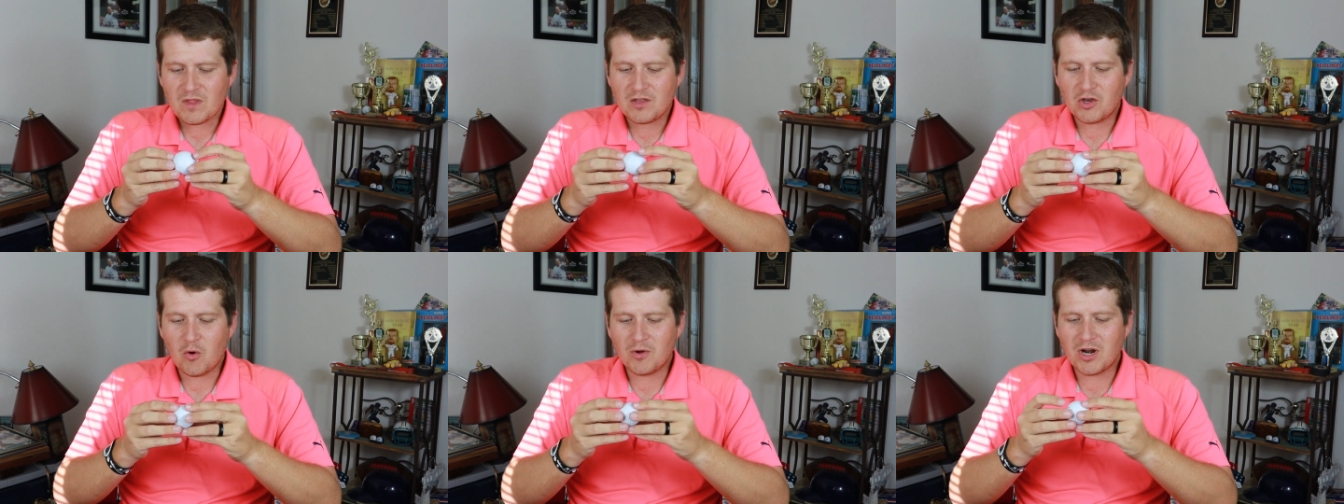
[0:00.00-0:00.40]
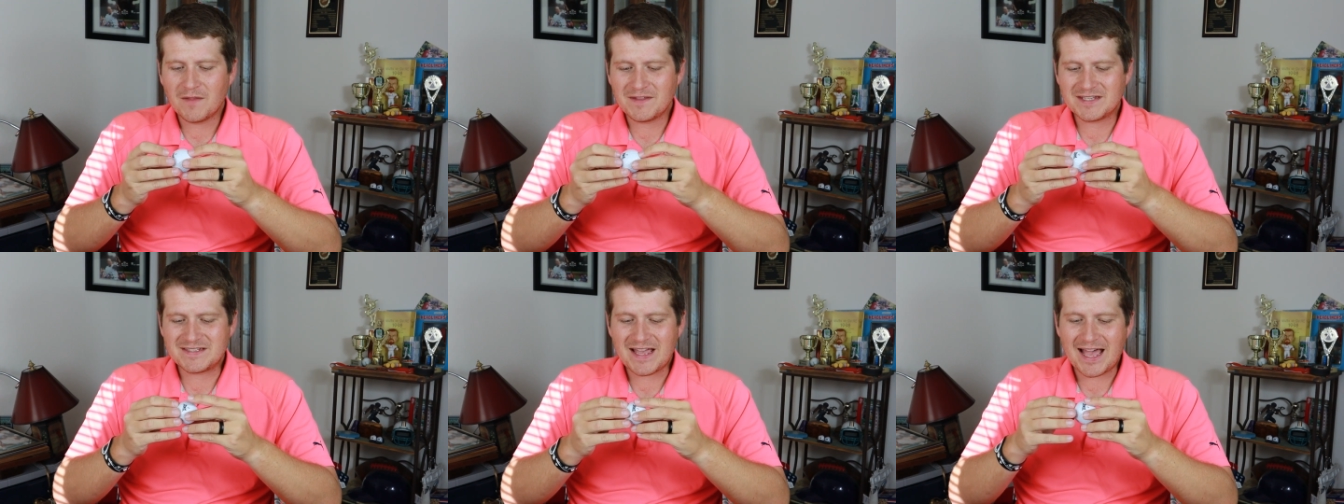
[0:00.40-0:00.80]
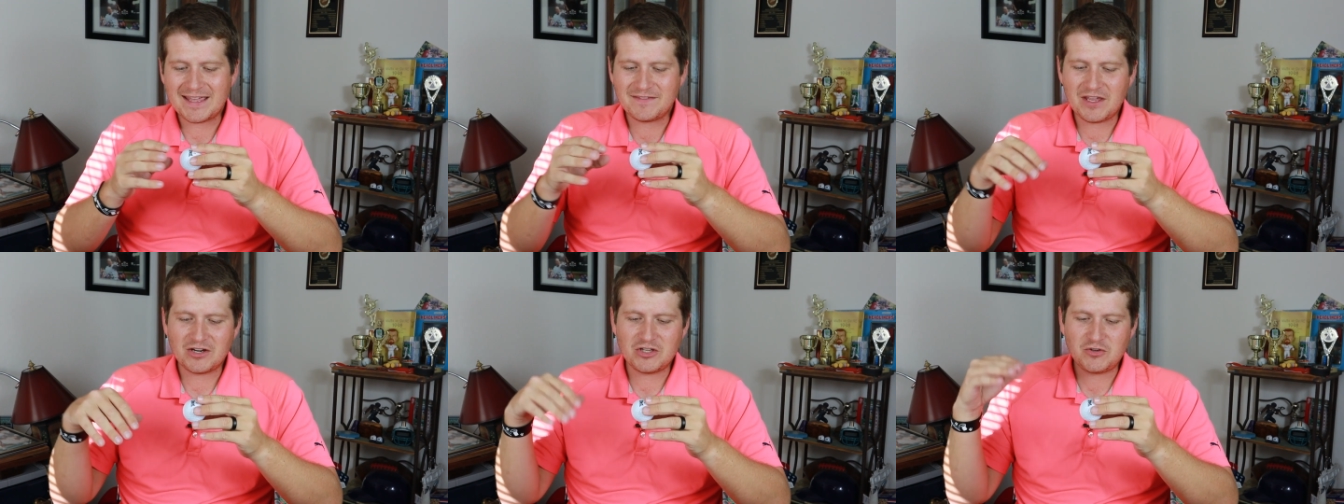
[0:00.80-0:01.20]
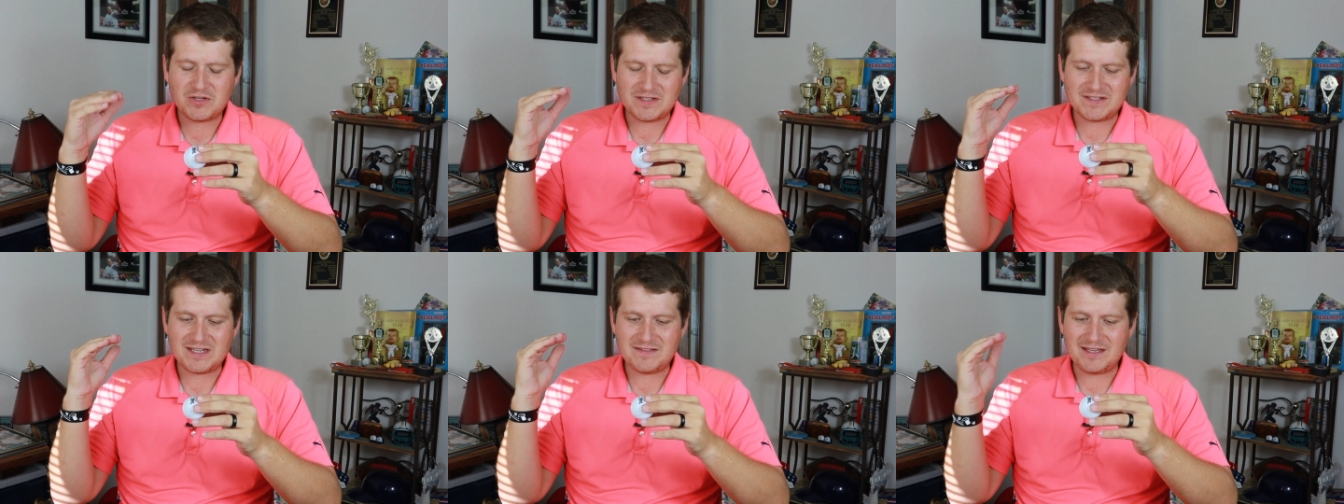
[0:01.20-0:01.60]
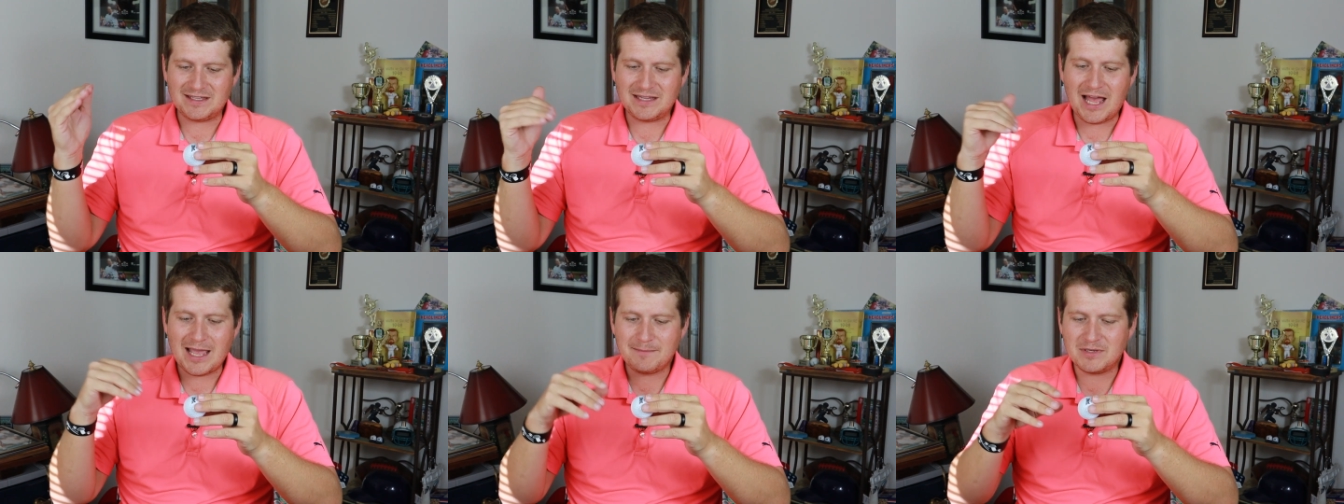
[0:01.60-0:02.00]
Going on the side there, you can see the
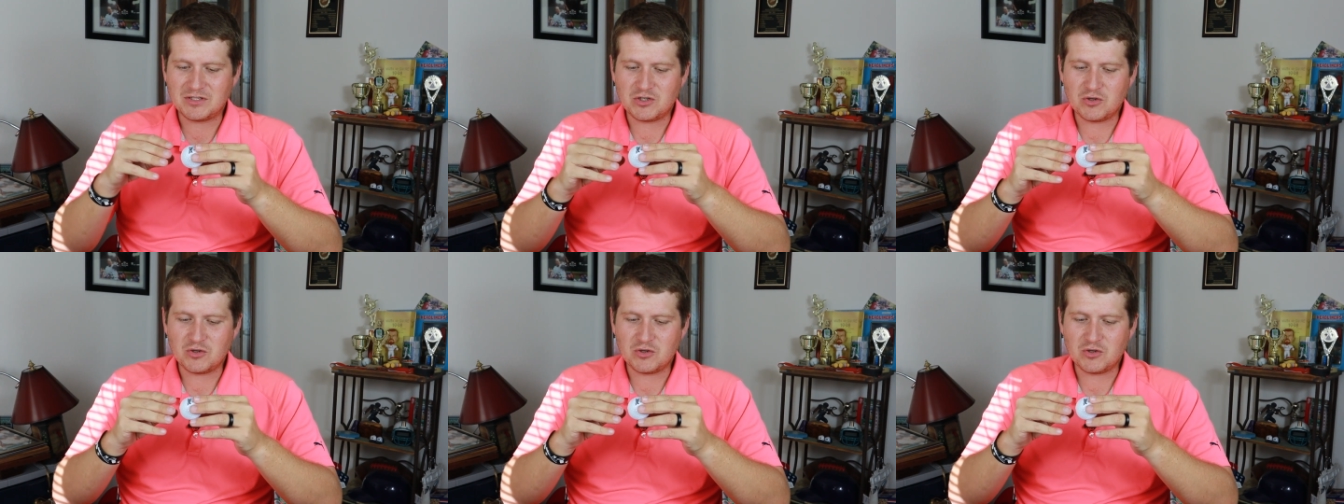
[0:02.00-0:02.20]
alignment